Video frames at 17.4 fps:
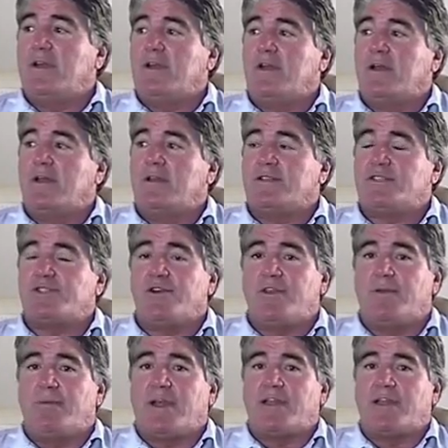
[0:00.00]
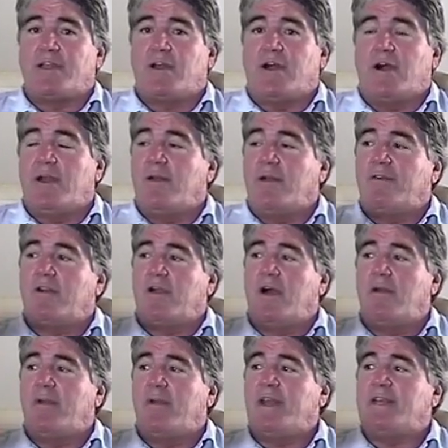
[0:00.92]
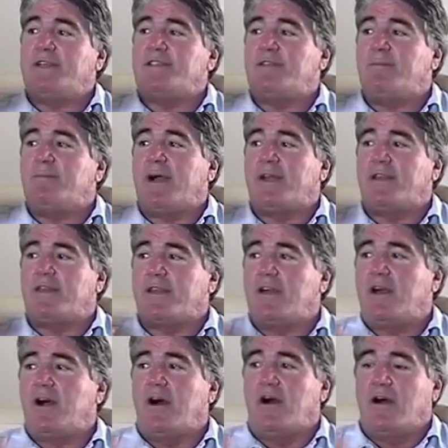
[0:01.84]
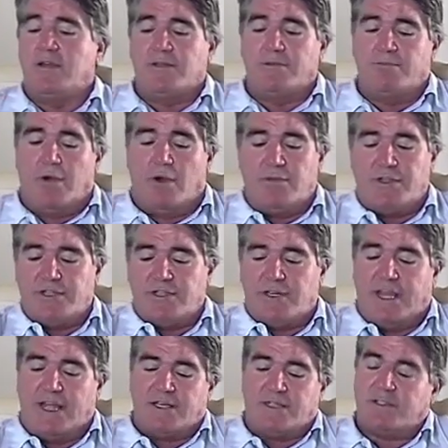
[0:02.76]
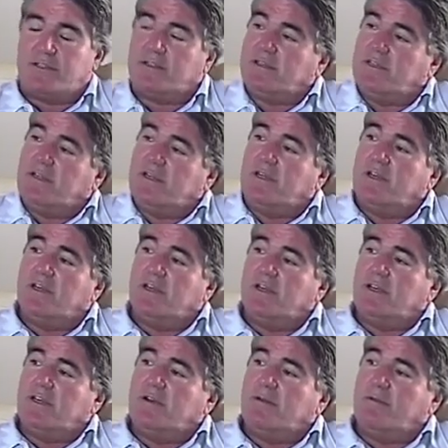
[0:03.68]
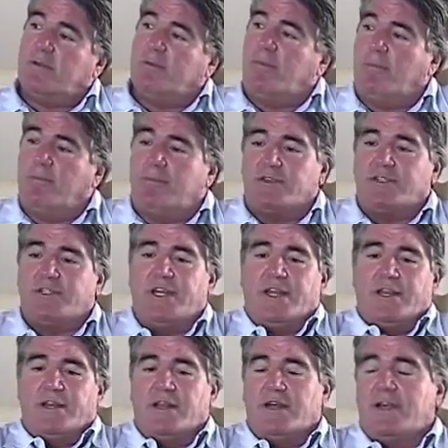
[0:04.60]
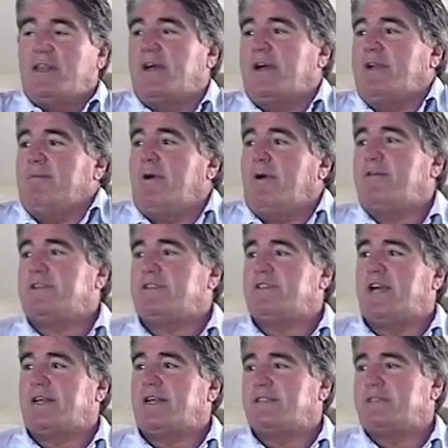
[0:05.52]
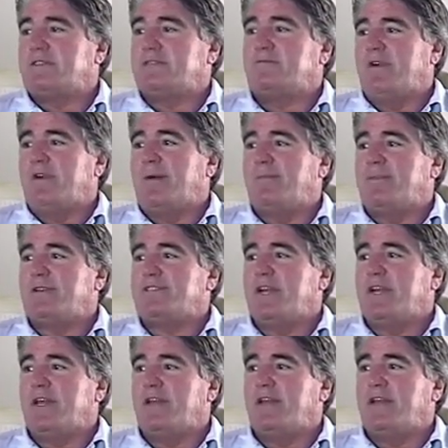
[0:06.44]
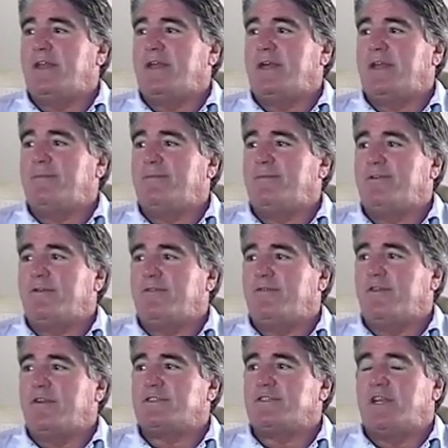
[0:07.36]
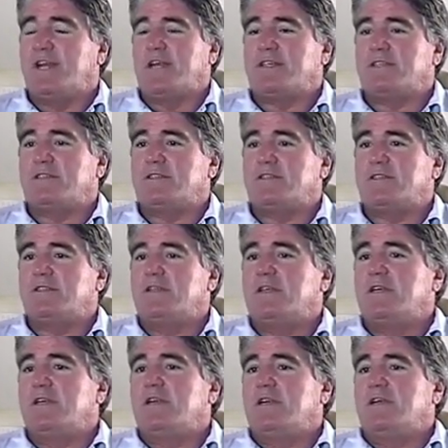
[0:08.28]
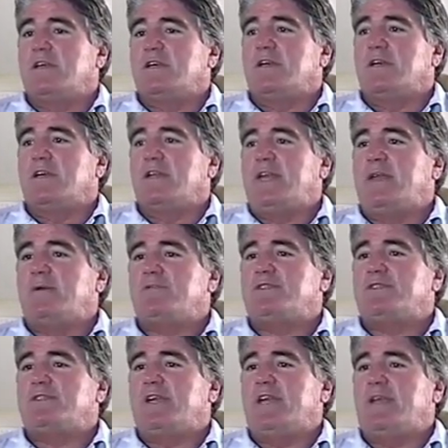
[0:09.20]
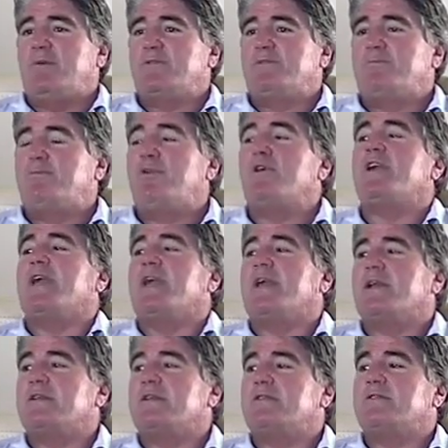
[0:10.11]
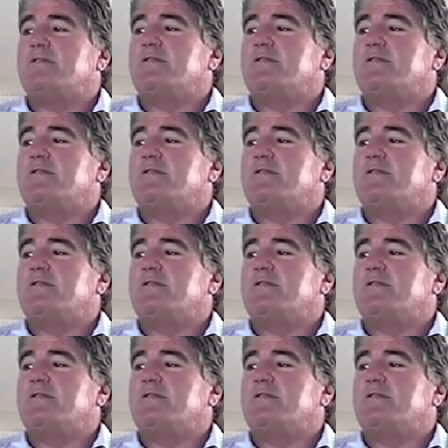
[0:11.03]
and he stood at the back of the car, and a car ran into the back of the car, and both his legs, the bumpers hit like that, and both his legs were amputated, and he had 2 false legs. And he was booking